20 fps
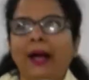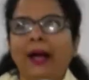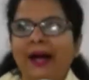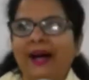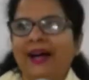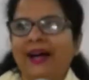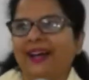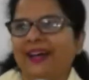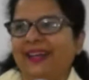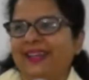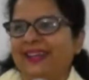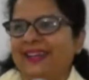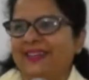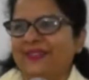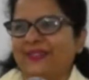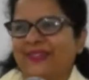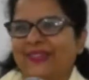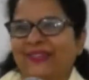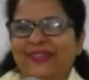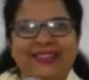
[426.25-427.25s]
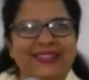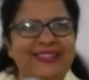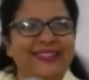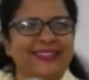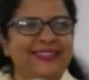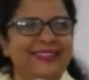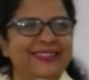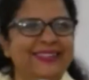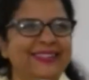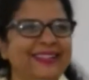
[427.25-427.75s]
yeah, got
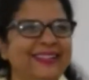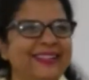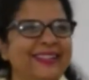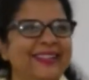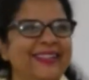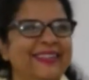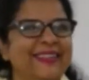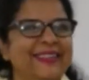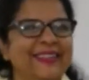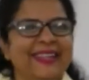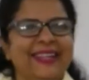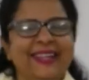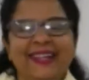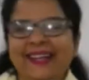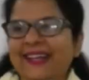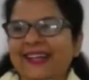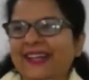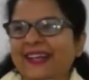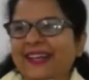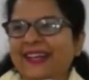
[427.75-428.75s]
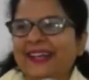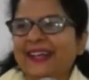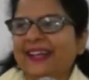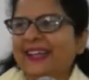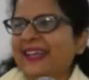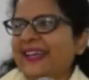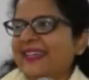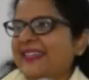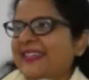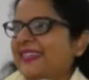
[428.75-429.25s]
it. Okay.
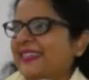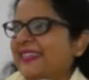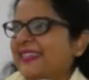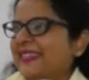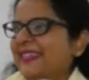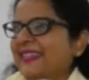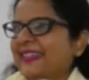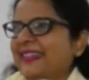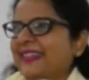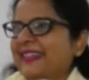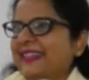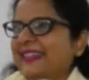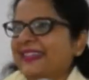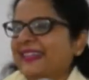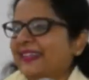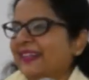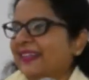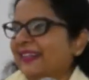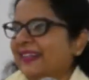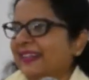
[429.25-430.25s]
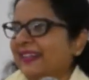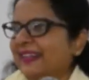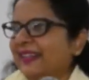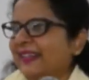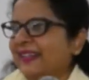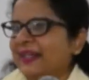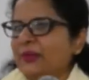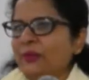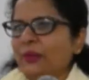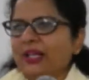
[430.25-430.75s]
Yes.
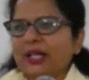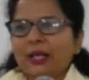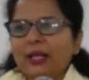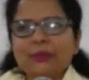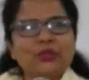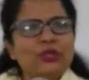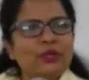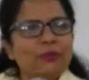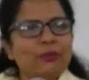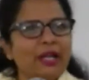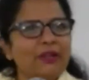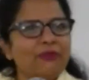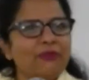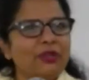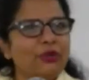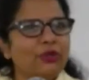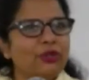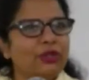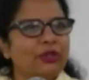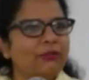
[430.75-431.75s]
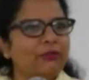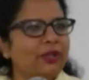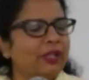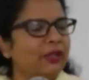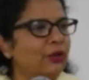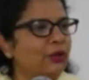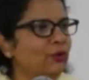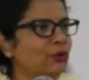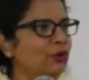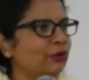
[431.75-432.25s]
What comes to your mind when you
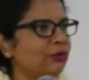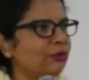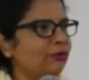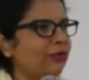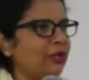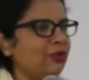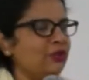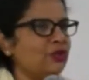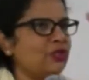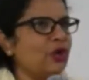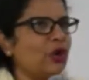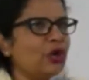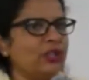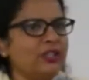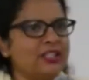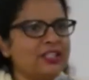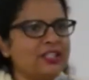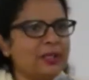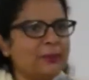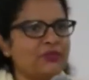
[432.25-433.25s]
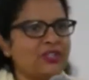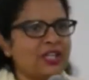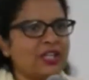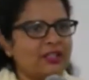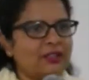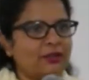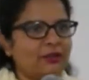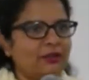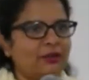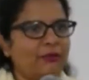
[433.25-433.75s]
when you when you saw the
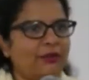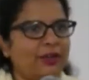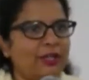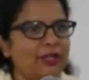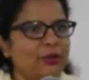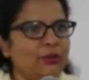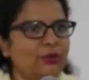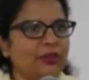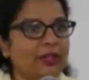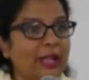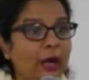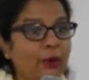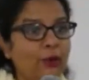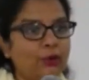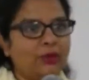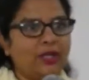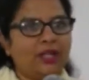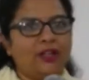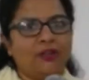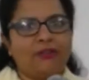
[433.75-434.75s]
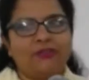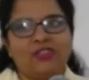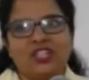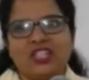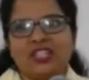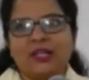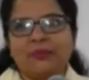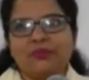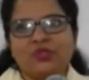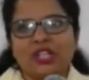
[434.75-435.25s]
subject, or when you now think of the
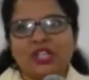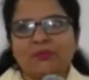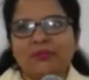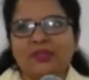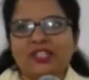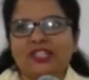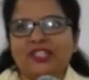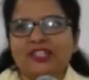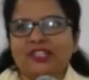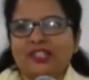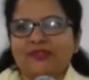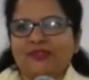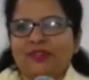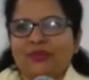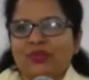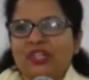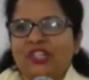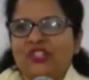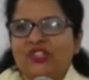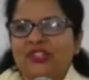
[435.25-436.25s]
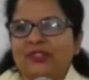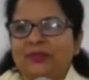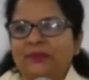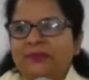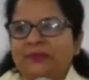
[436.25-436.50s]
subject ministers foundation?